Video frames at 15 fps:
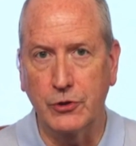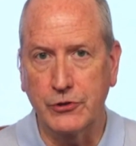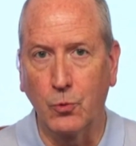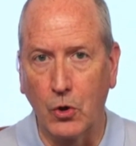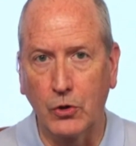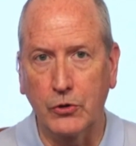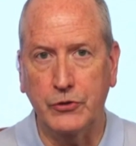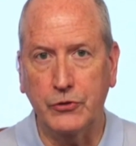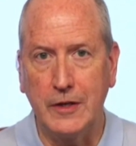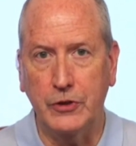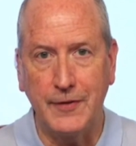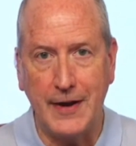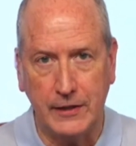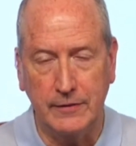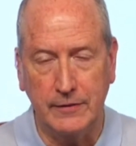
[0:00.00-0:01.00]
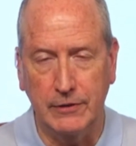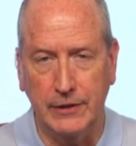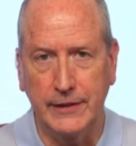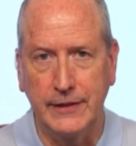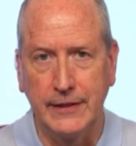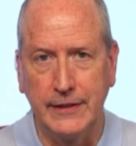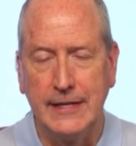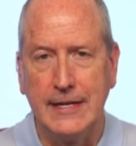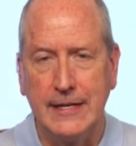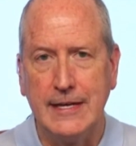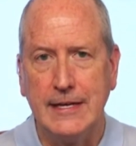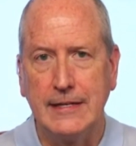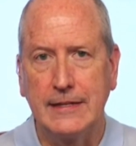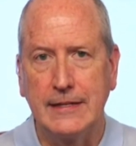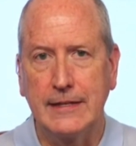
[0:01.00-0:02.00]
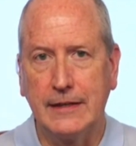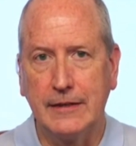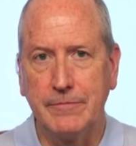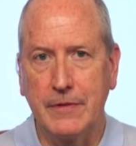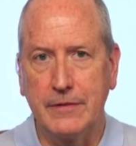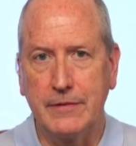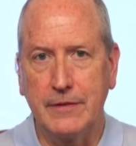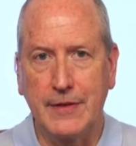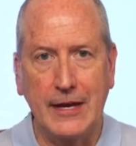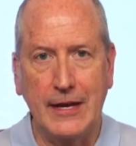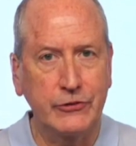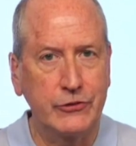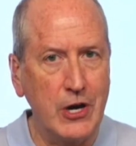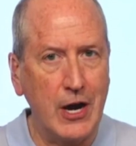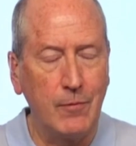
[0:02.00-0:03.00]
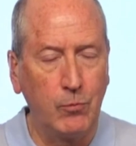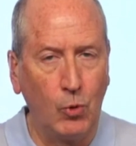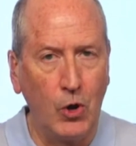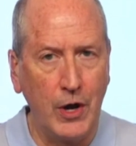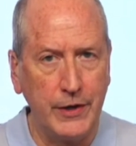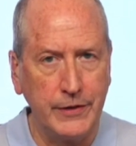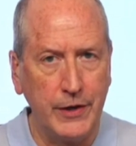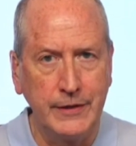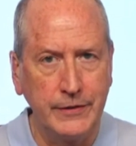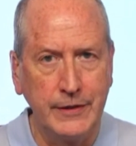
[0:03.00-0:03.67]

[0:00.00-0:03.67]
works effectively. That's job one.